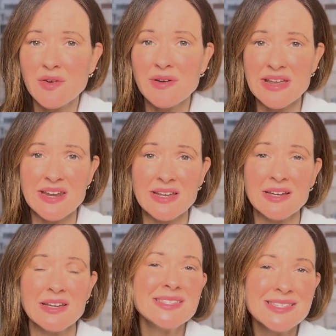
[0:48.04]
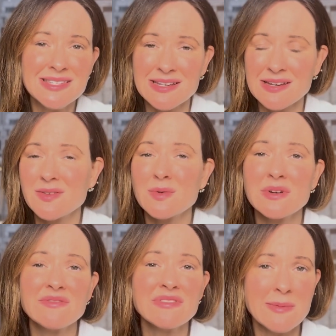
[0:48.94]
creating cystic or
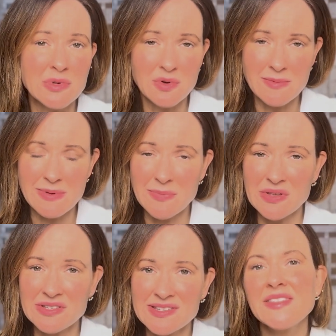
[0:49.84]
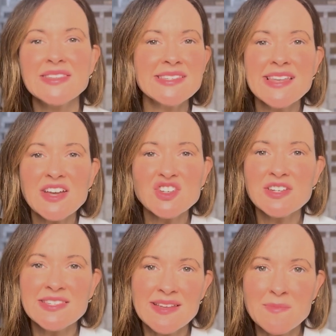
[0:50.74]
inflammatory pimples. This is
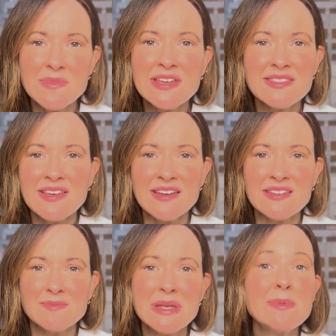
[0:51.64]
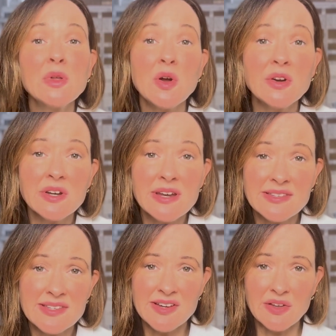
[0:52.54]
actually something that people aren't
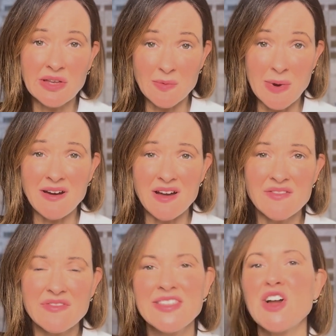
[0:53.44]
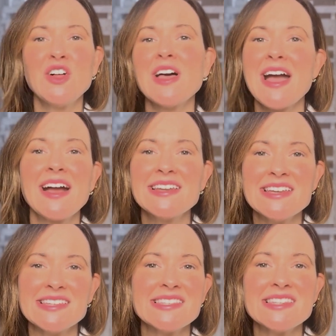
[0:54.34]
necessarily aware of, that all
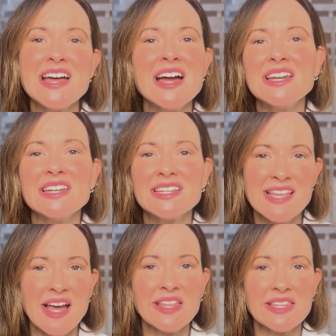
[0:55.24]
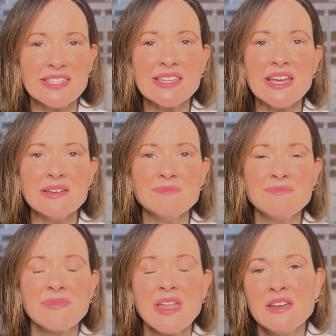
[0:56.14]
acne is not exactly the
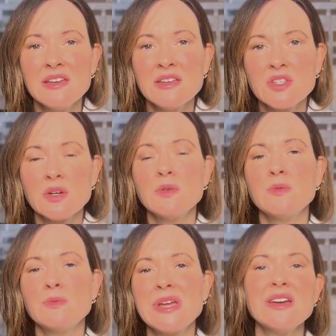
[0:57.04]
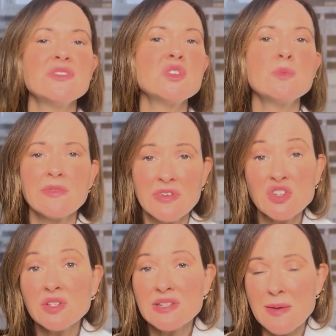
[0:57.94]
same. So we have
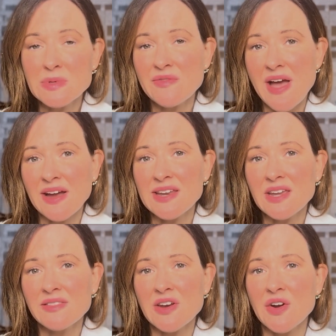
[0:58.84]
superficial types of acne that